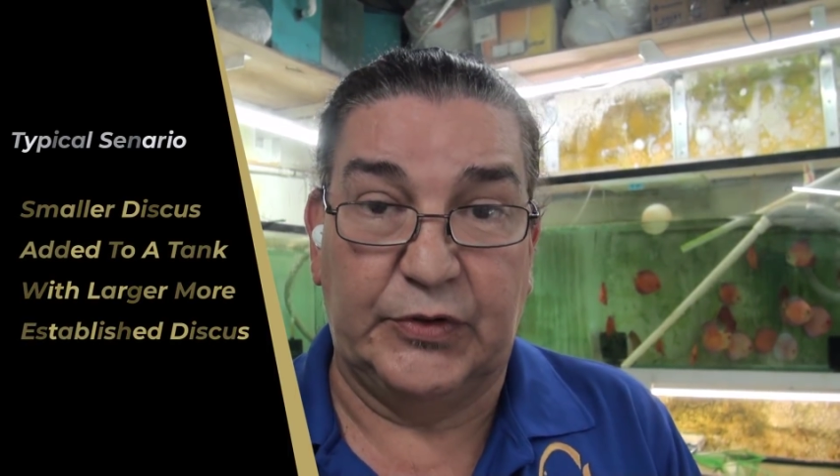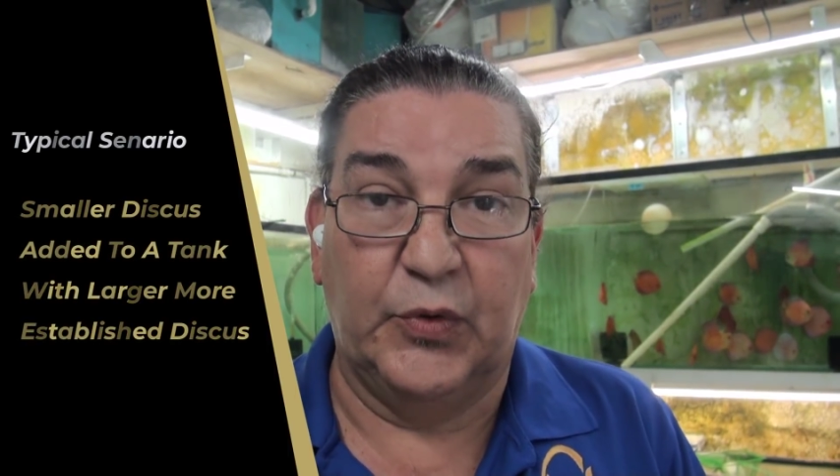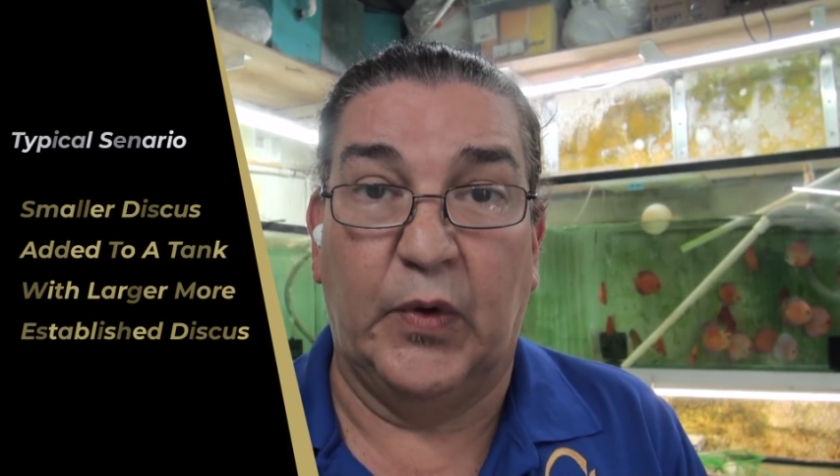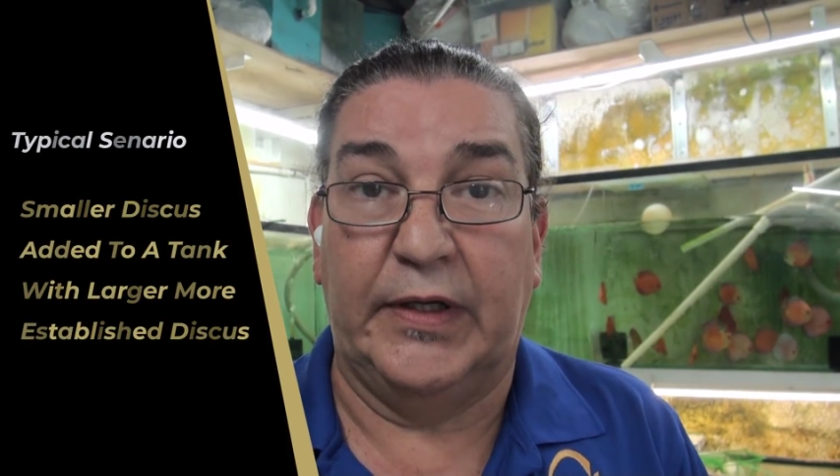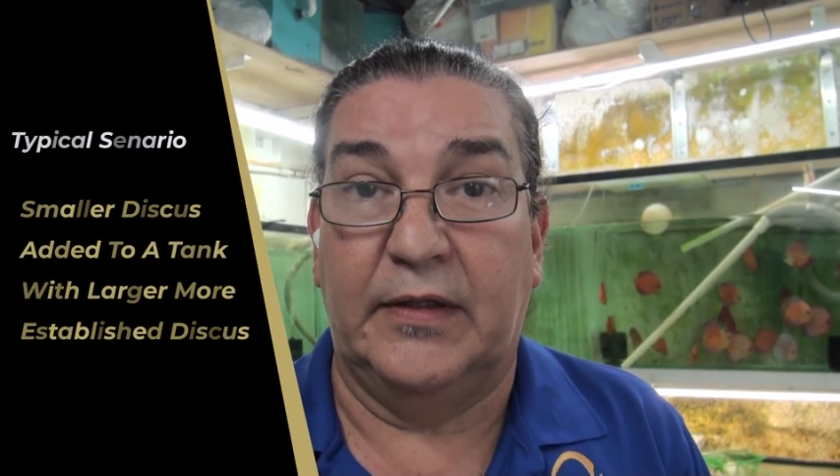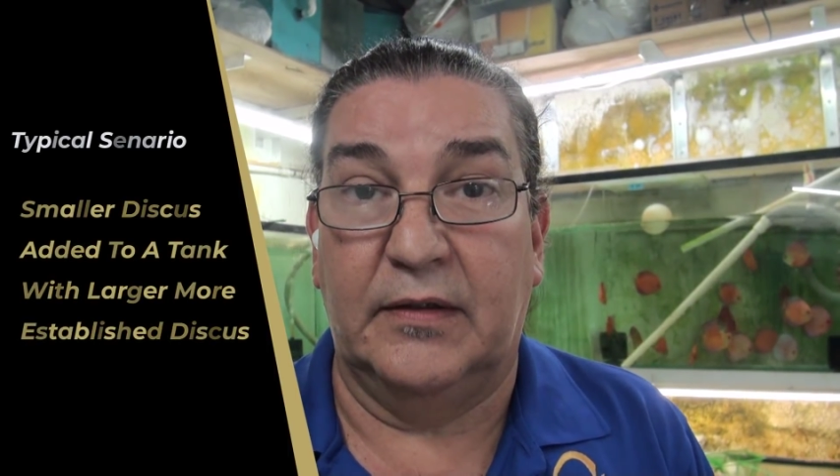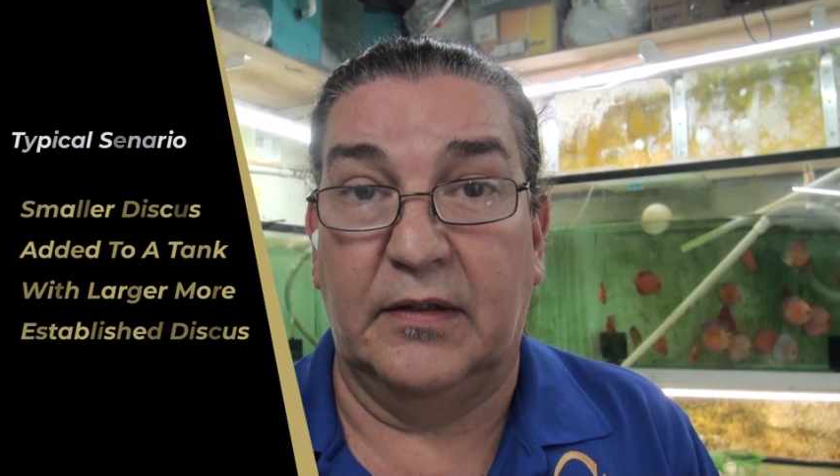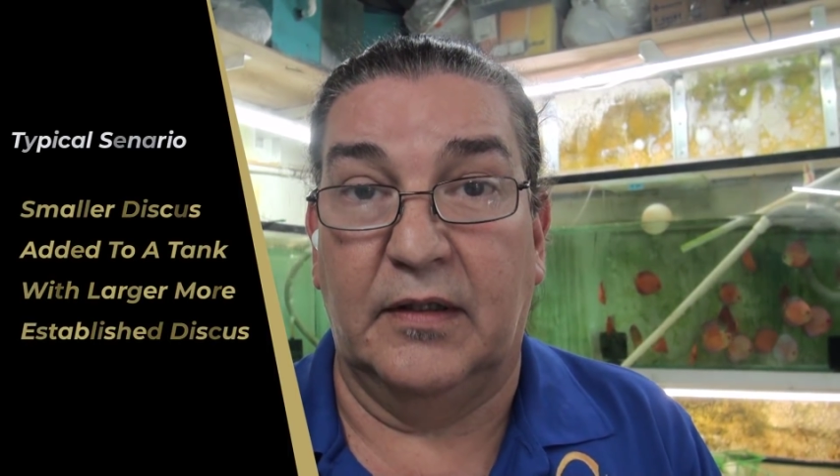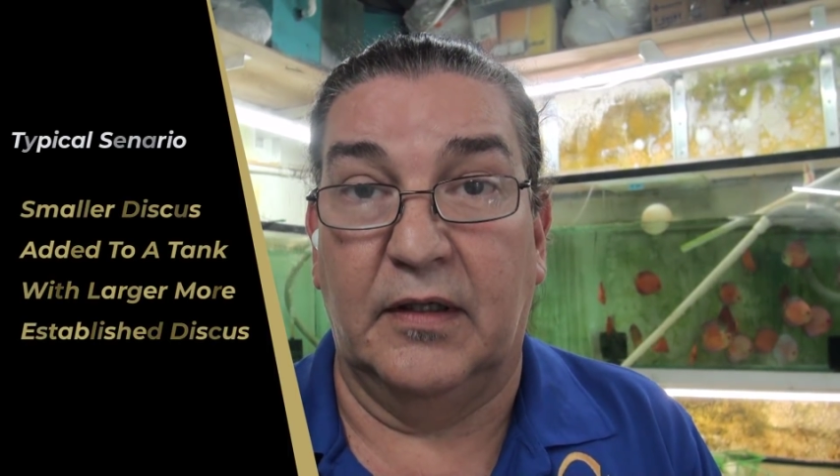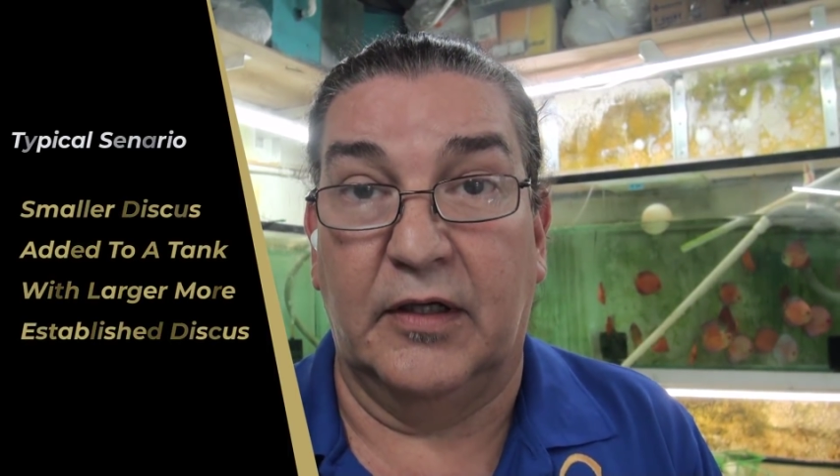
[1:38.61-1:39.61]
doing
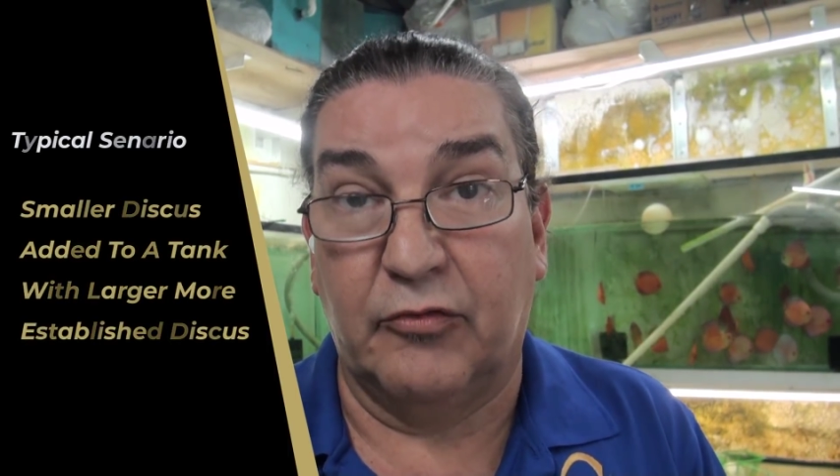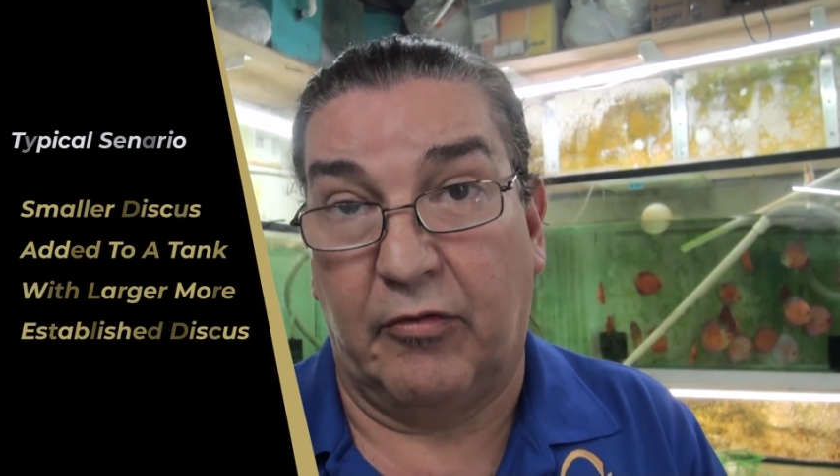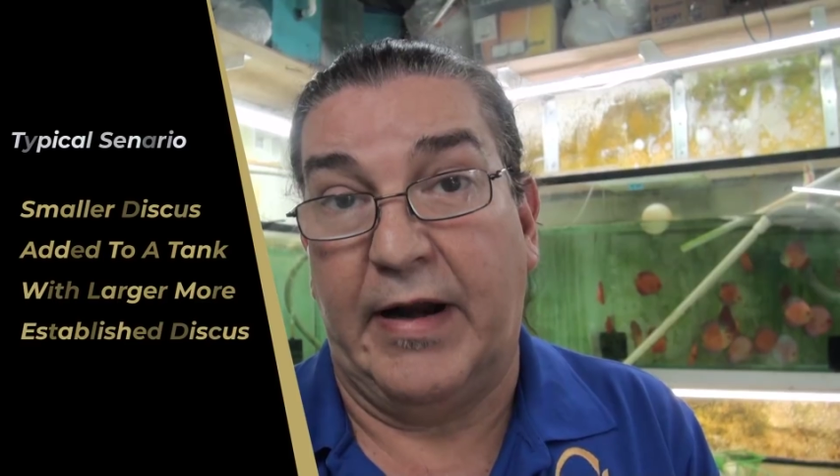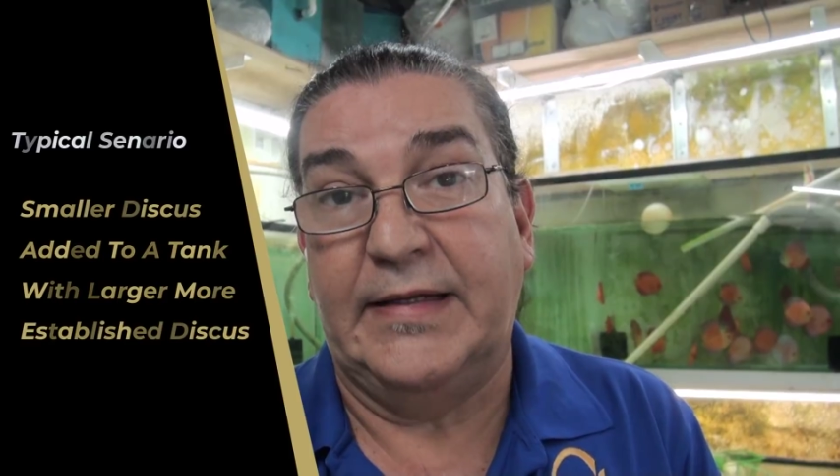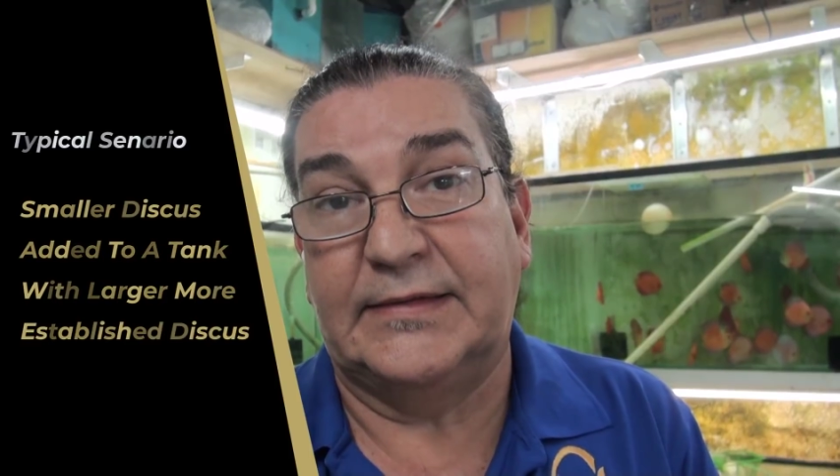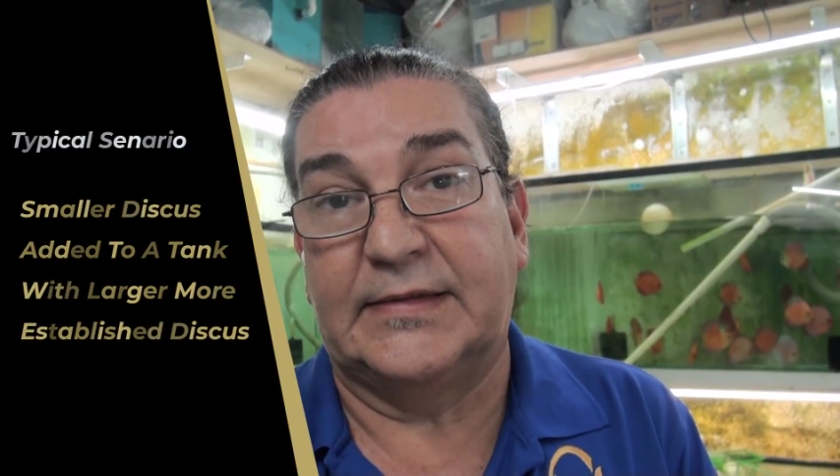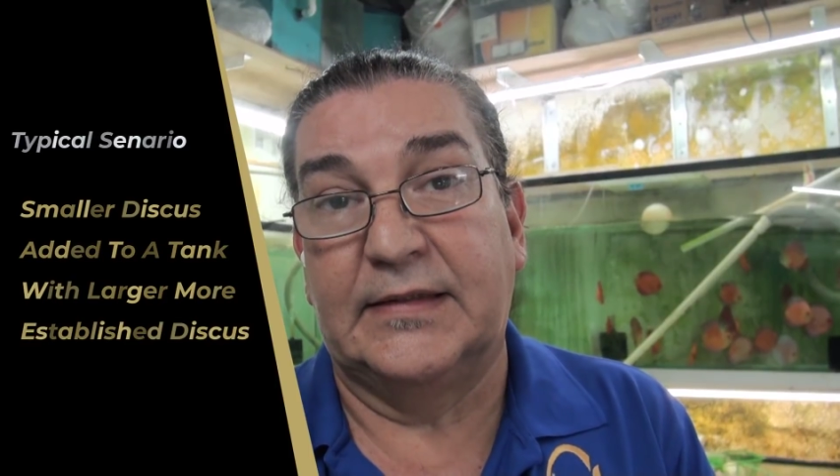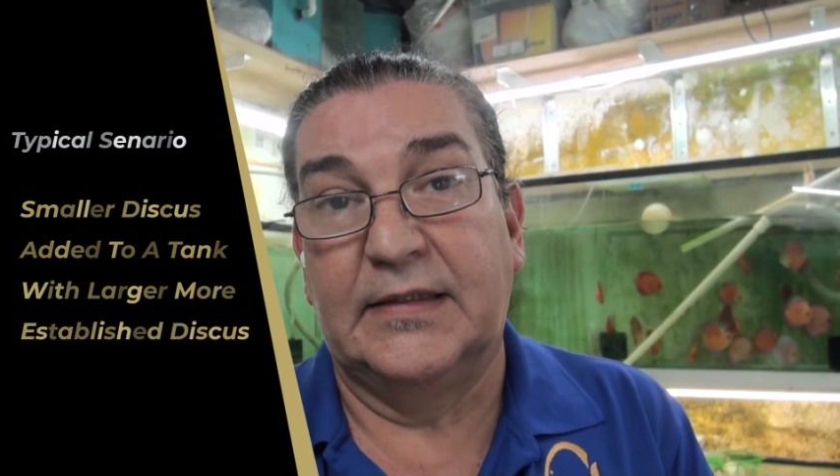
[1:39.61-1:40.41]
great.